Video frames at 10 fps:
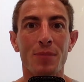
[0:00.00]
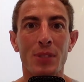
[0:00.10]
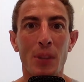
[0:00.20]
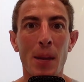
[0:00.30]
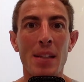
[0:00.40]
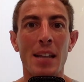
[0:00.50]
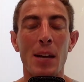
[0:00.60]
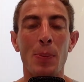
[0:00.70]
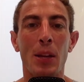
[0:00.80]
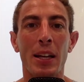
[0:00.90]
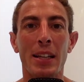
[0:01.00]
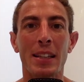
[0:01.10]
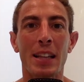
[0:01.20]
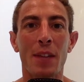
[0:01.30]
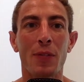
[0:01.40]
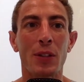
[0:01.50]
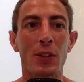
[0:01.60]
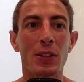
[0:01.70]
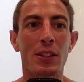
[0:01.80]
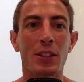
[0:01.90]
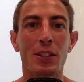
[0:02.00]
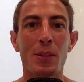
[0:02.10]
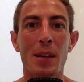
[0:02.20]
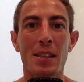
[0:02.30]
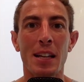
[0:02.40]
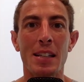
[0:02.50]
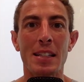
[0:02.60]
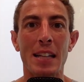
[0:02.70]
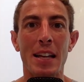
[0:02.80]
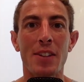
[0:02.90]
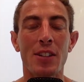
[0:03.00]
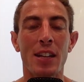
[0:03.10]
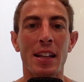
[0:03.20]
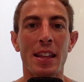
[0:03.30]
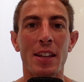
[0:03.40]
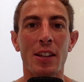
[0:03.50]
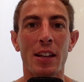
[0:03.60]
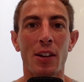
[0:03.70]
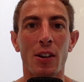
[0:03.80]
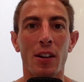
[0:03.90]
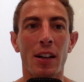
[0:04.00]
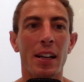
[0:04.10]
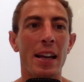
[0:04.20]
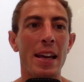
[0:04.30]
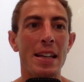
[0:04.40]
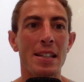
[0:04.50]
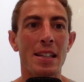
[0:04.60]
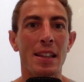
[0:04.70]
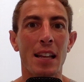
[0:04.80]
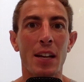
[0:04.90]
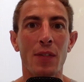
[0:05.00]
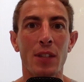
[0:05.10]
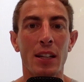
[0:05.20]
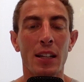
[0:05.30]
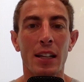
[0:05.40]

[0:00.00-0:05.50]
somebody's got to play left field or somebody's got to DH. And I think you let Hayes in left.